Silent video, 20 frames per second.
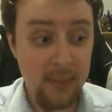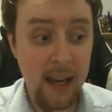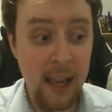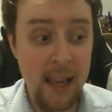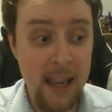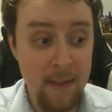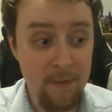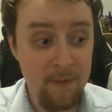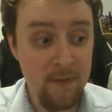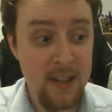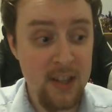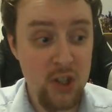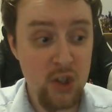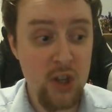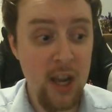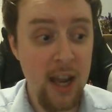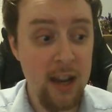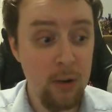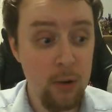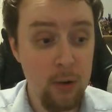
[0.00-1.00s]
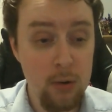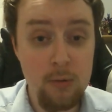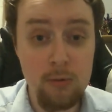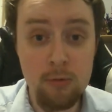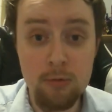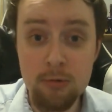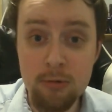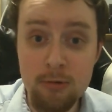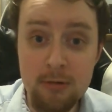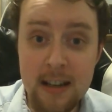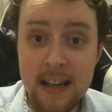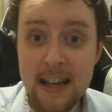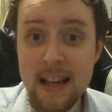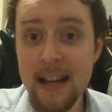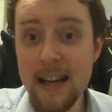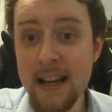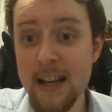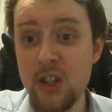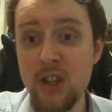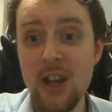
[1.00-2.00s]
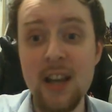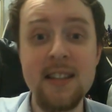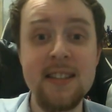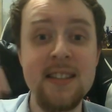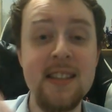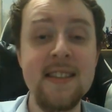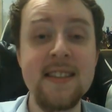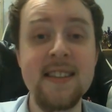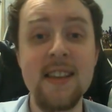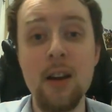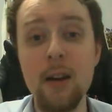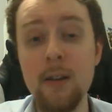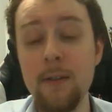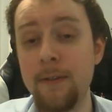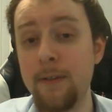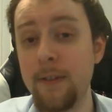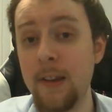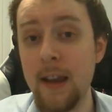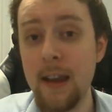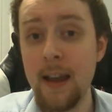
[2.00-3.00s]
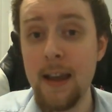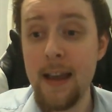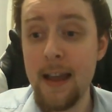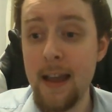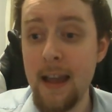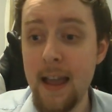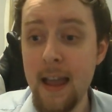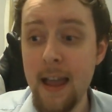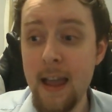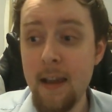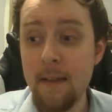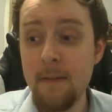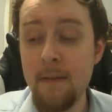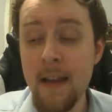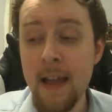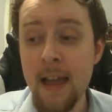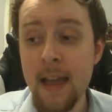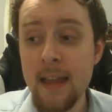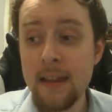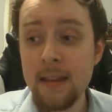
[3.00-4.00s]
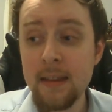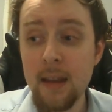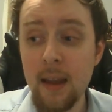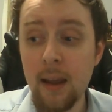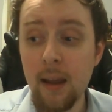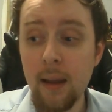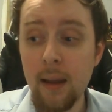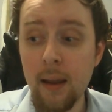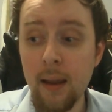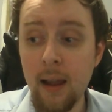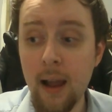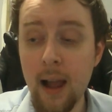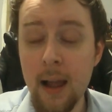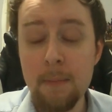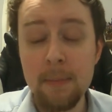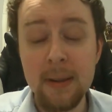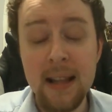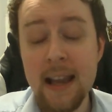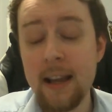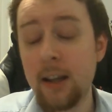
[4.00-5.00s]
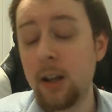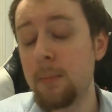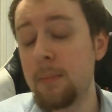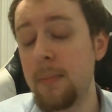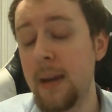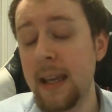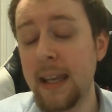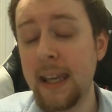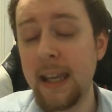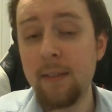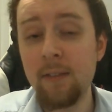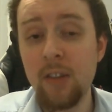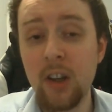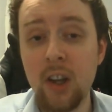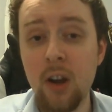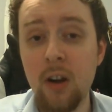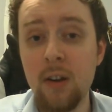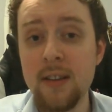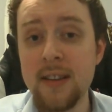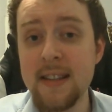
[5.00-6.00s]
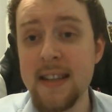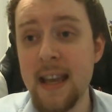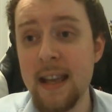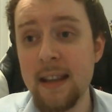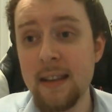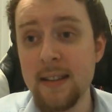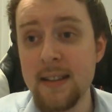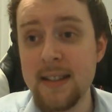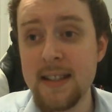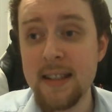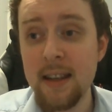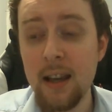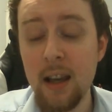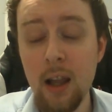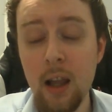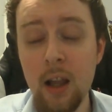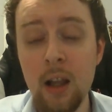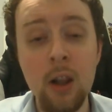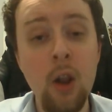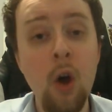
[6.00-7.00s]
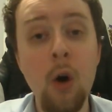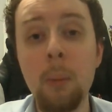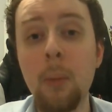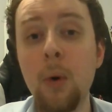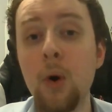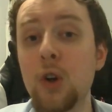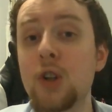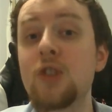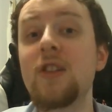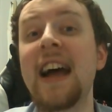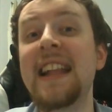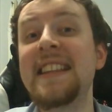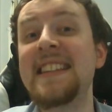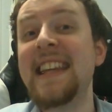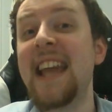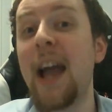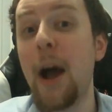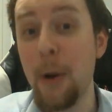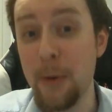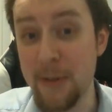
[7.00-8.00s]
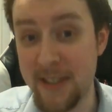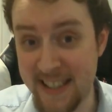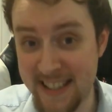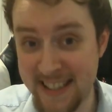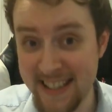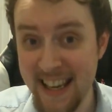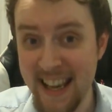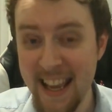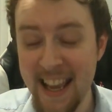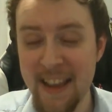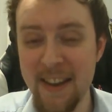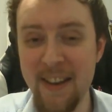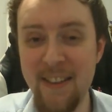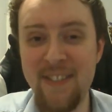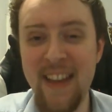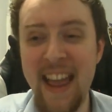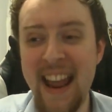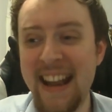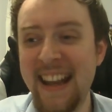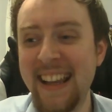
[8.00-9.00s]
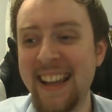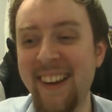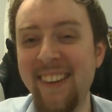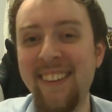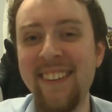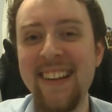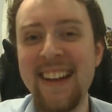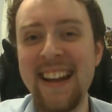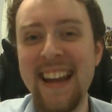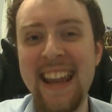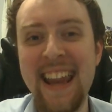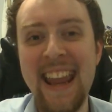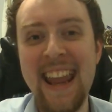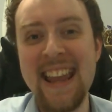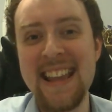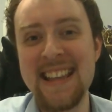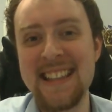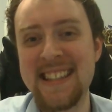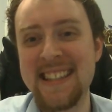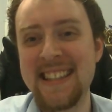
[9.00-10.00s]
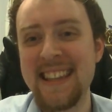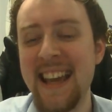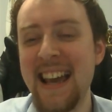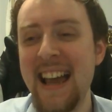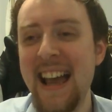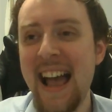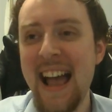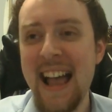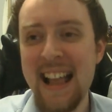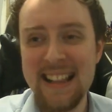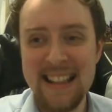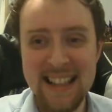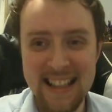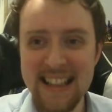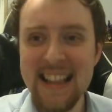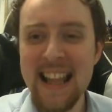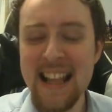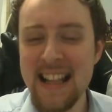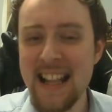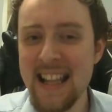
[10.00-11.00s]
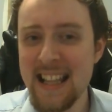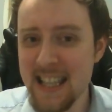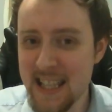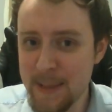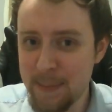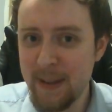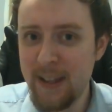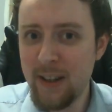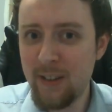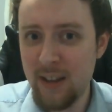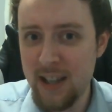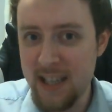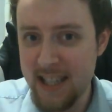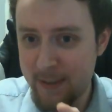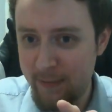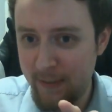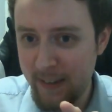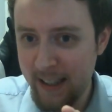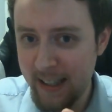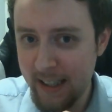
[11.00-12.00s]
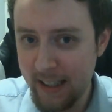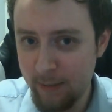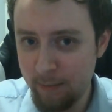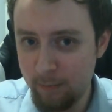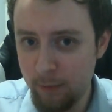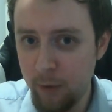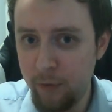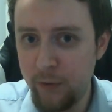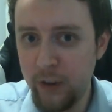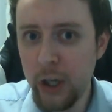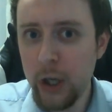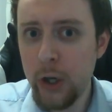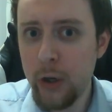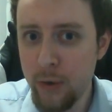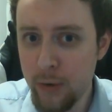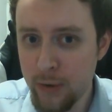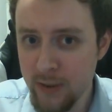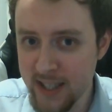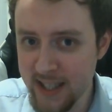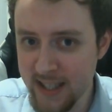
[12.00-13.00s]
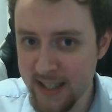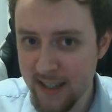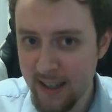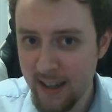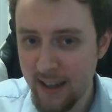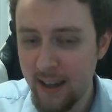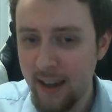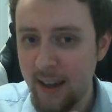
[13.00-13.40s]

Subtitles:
if this channel really jettisons off, then I plan on making the content a lot more grandiose than it currently is. Let's be honest, the reviews,